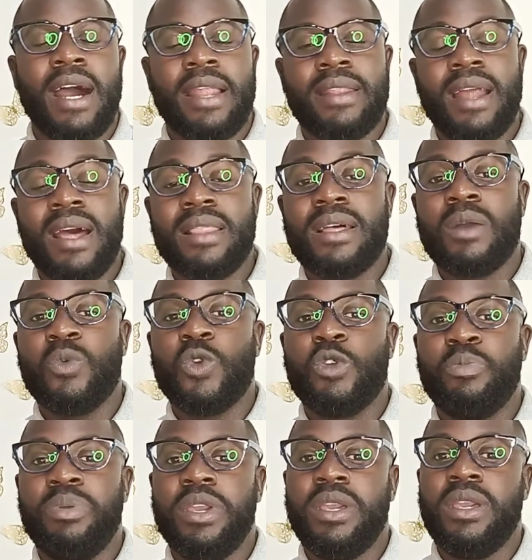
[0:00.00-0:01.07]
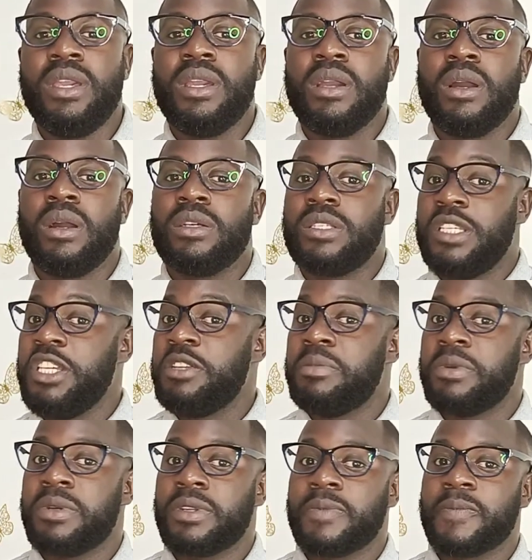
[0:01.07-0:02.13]
Another would be
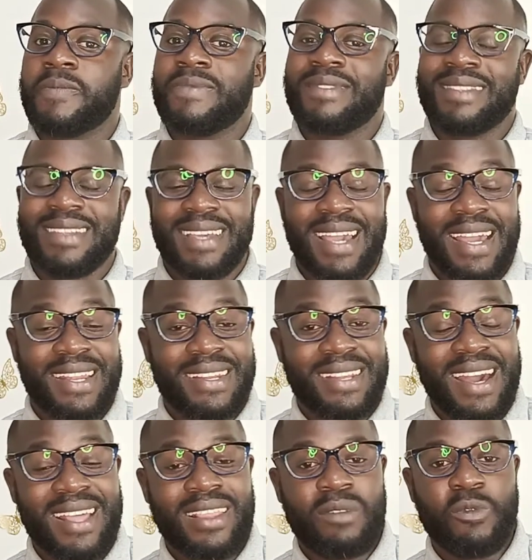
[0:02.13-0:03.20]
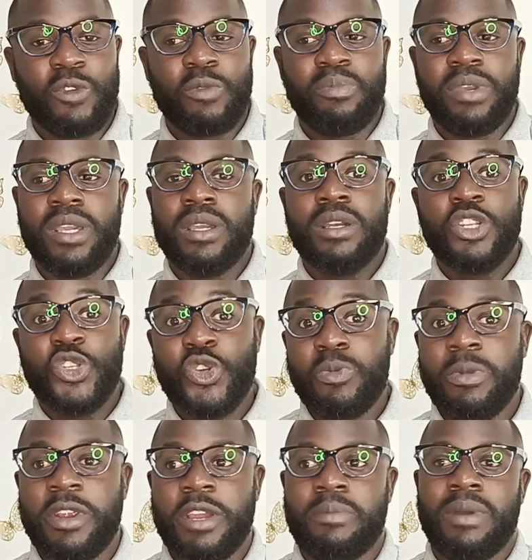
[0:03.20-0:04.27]
cinnamon, and another would be
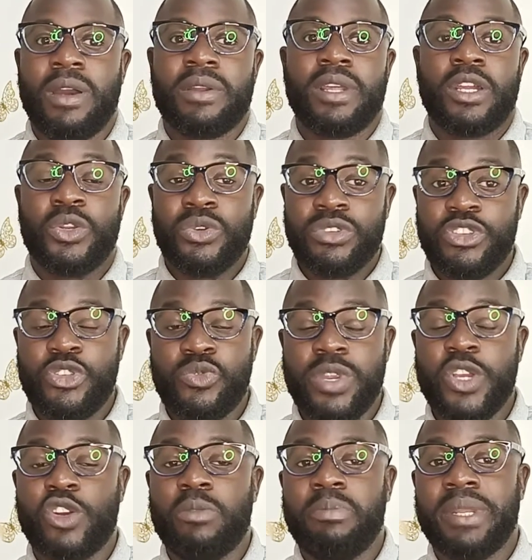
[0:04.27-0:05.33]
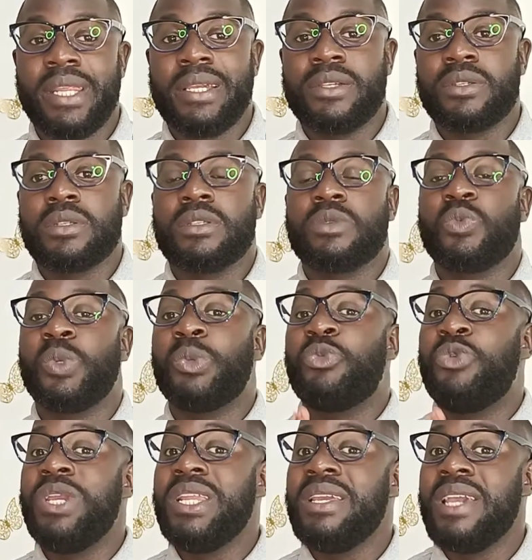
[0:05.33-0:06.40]
turmeric powder. Those three combinations
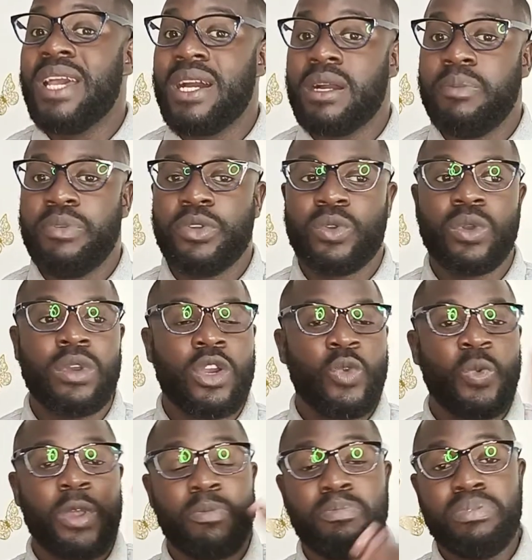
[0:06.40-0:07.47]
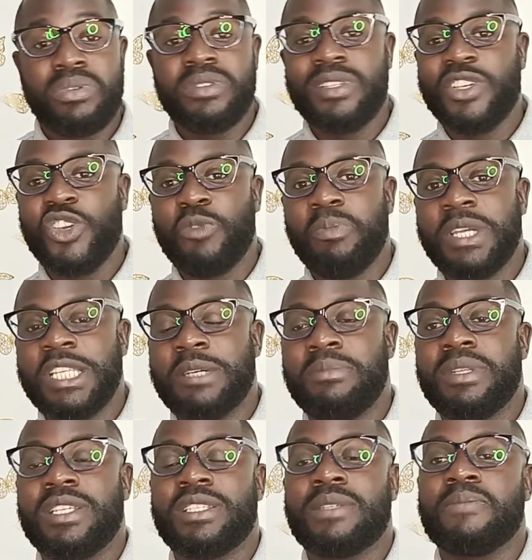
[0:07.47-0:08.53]
will really help you with boosting your
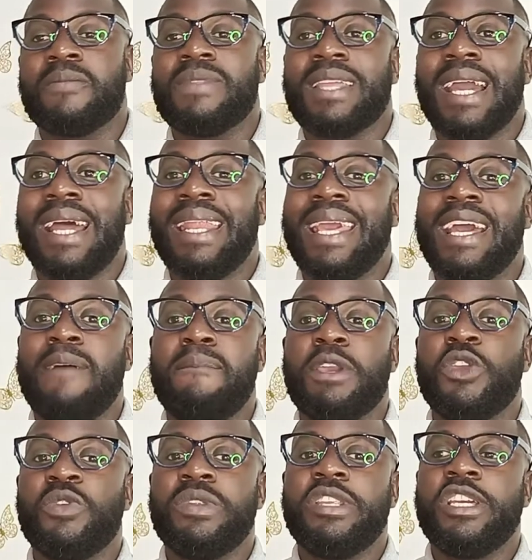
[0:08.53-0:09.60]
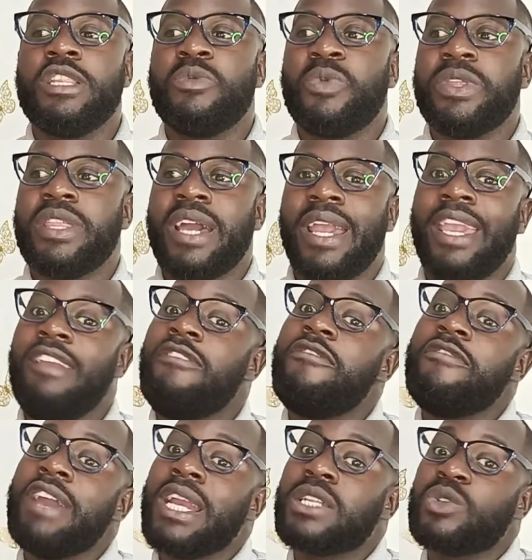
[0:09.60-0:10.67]
metabolism and helping you deal with the
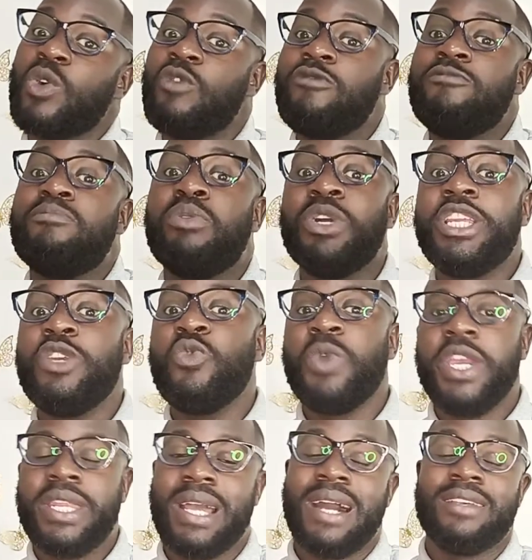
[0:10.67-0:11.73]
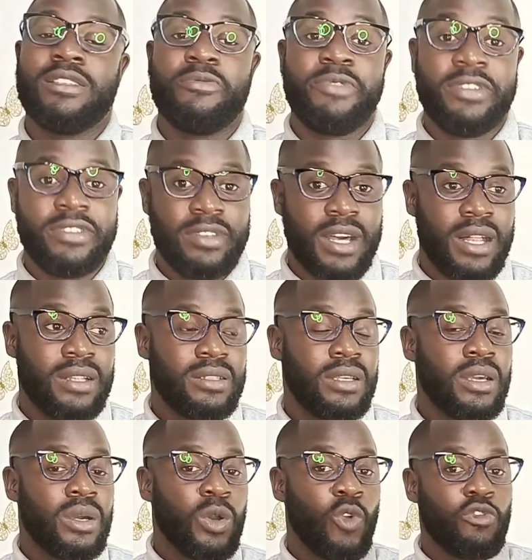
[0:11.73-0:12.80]
effect of body weight as a
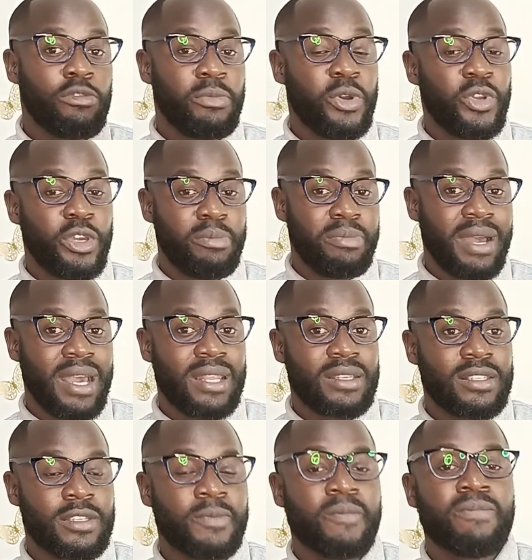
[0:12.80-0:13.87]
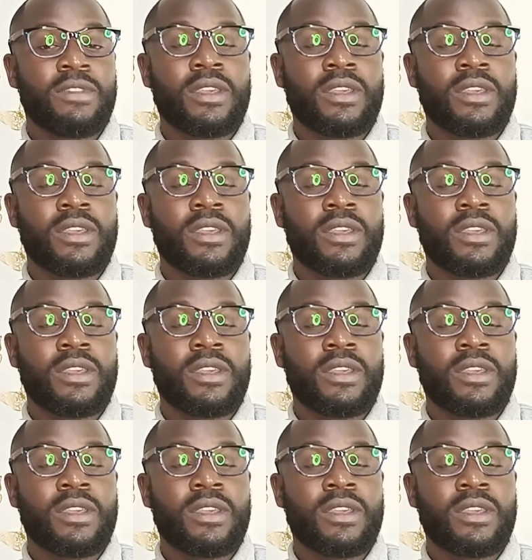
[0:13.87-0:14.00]
result of hormonal imbalance.